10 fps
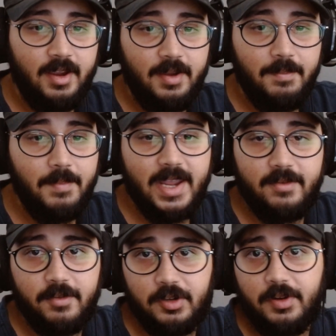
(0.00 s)

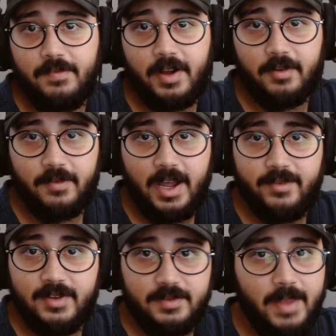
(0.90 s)
made for Street Fighter V.
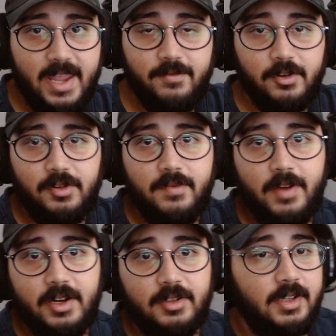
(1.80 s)
He's made for Street
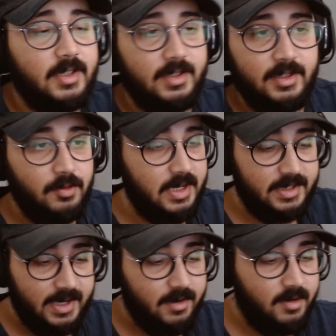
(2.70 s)
Fighter 6. You can
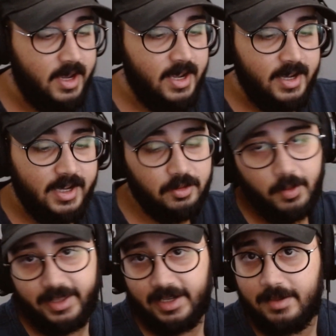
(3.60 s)
tell in the
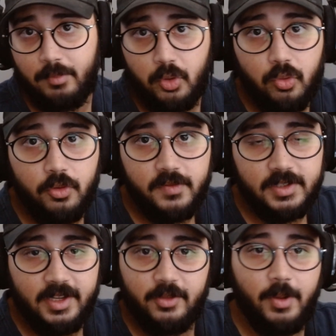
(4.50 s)
way that he moves,
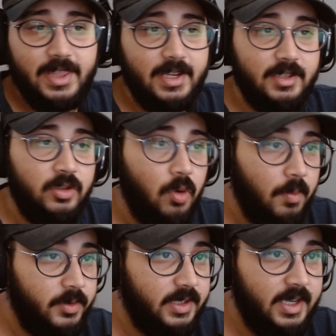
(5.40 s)
in the way that his
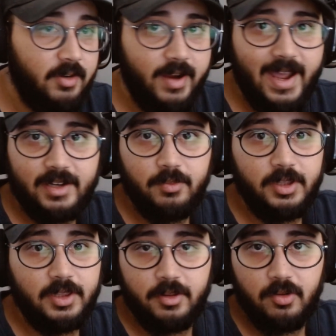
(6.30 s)
normals interact
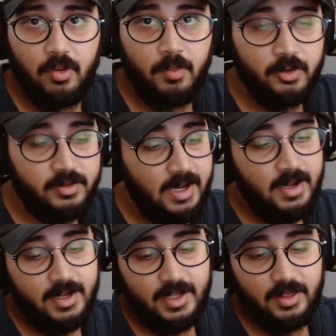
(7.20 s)
with other normals,
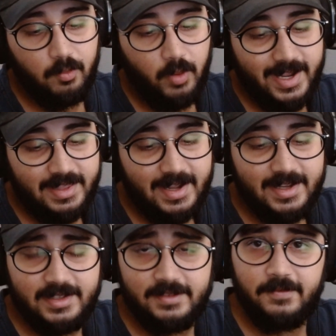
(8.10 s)
in the way that
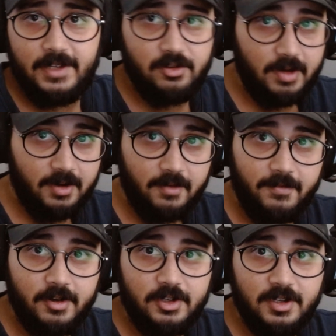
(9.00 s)
his V-trigger
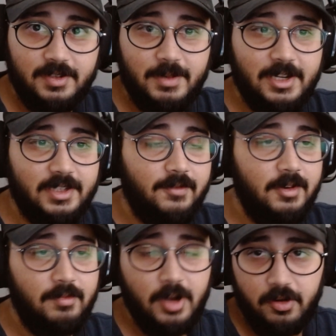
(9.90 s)
functions, because if
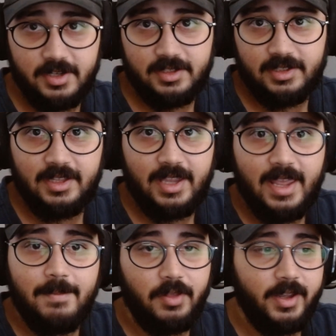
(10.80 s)
you noticed in the
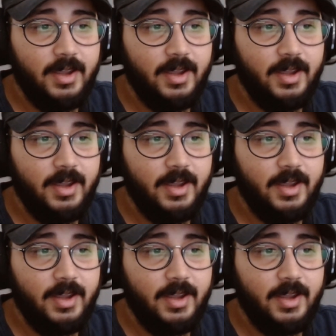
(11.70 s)
gameplay,